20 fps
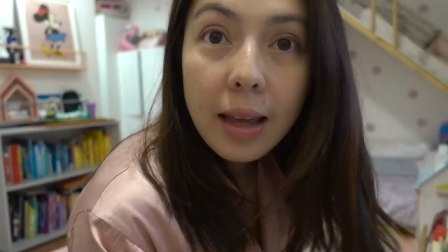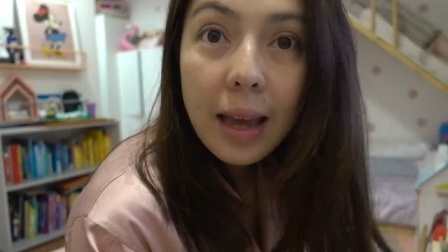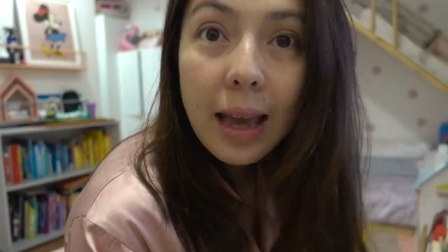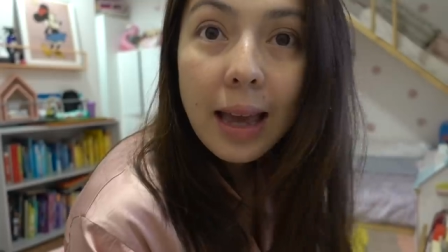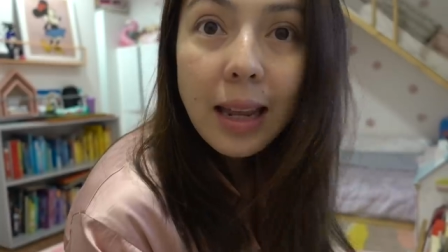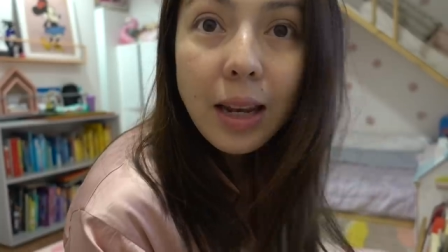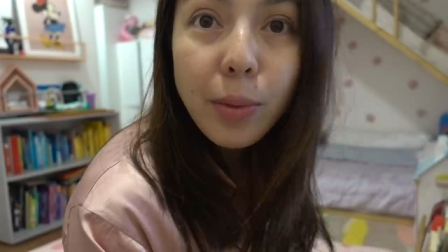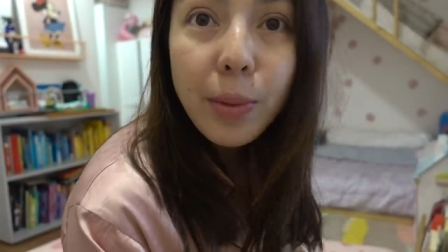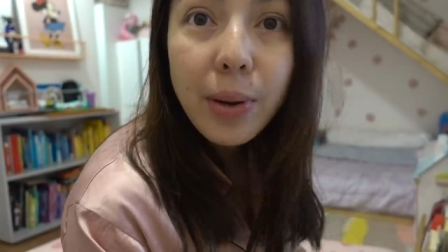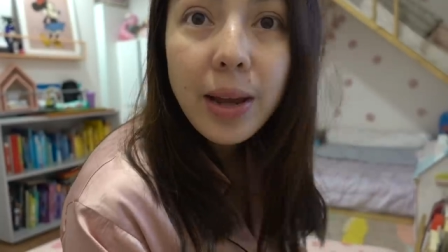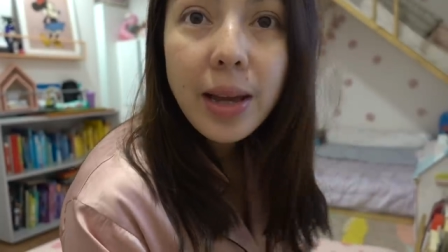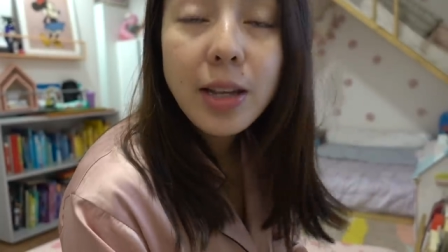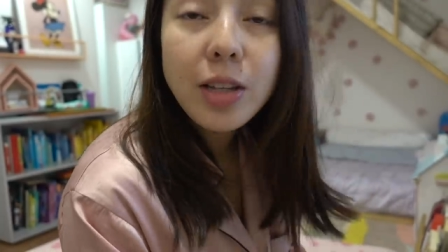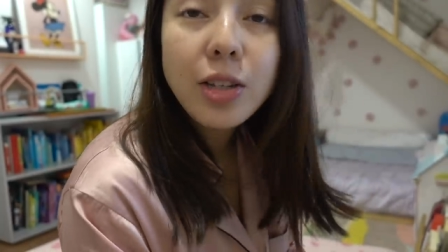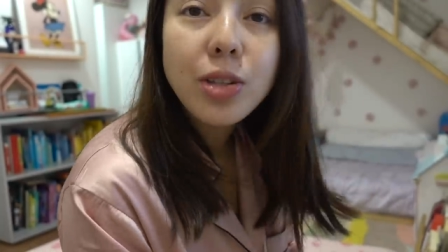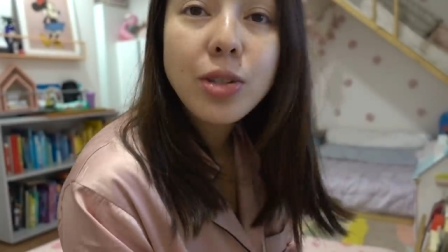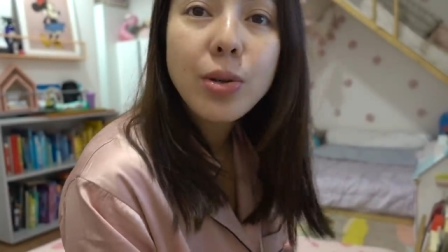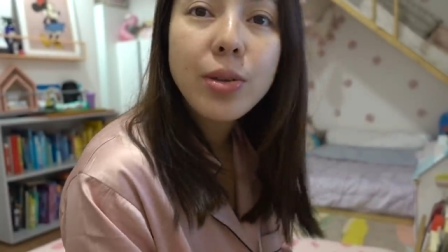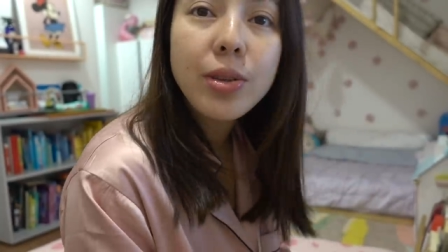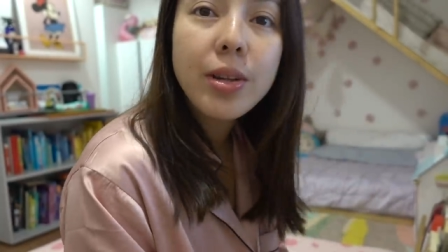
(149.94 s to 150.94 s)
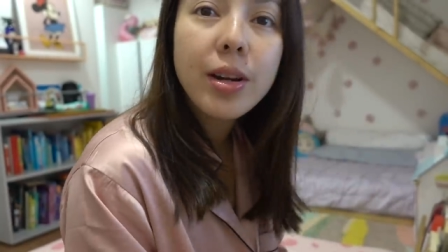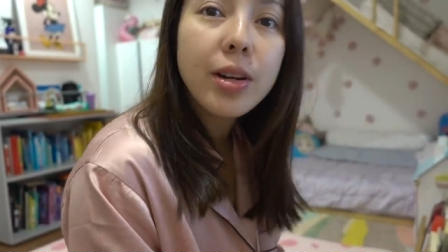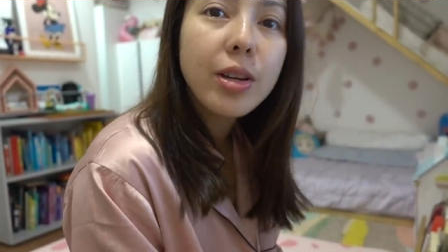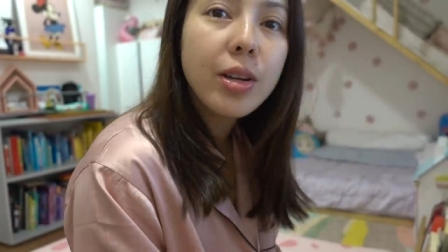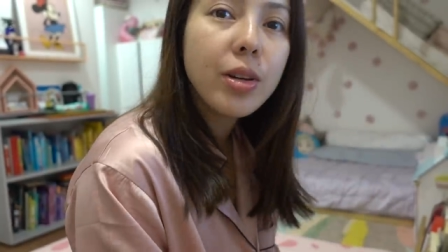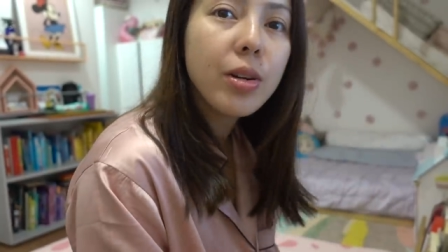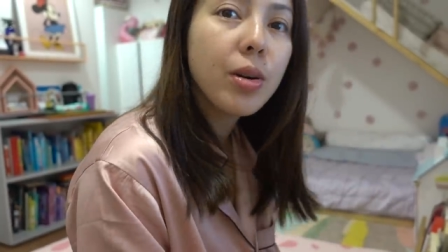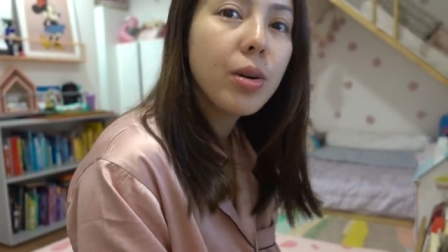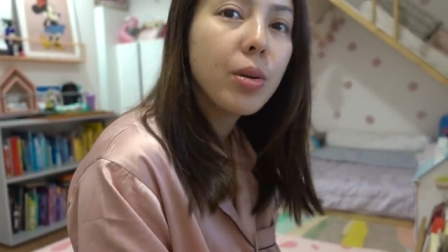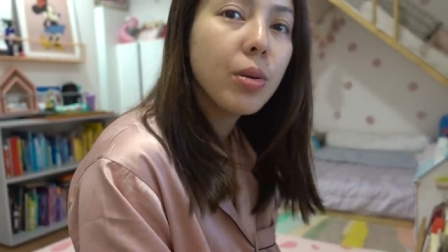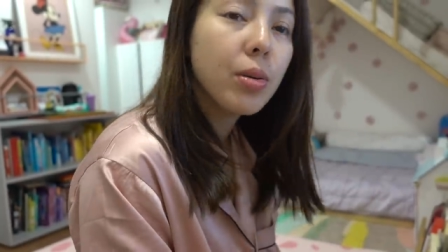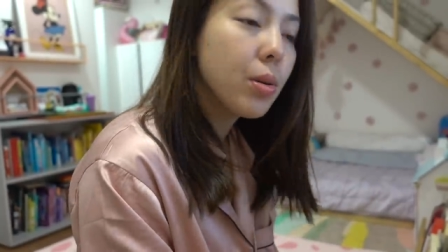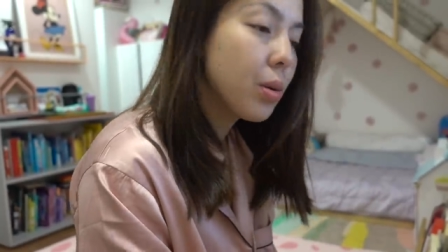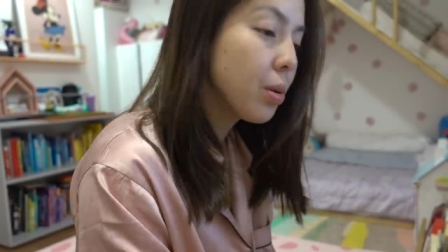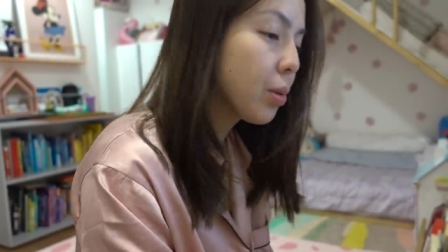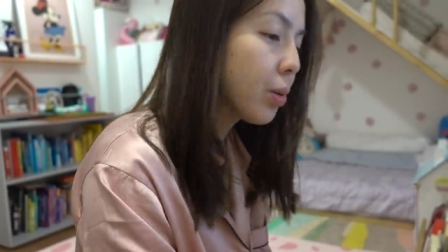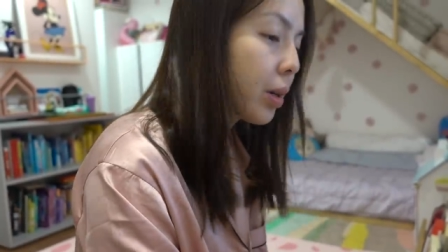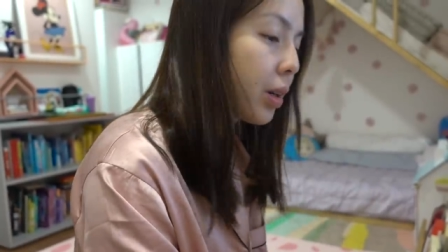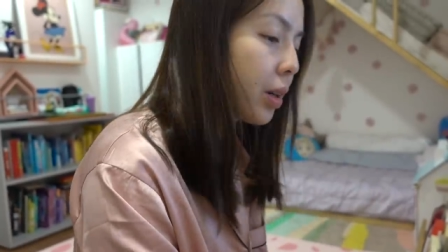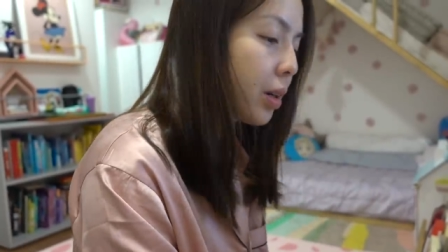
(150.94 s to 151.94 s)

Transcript: Anyway, so there you go. We're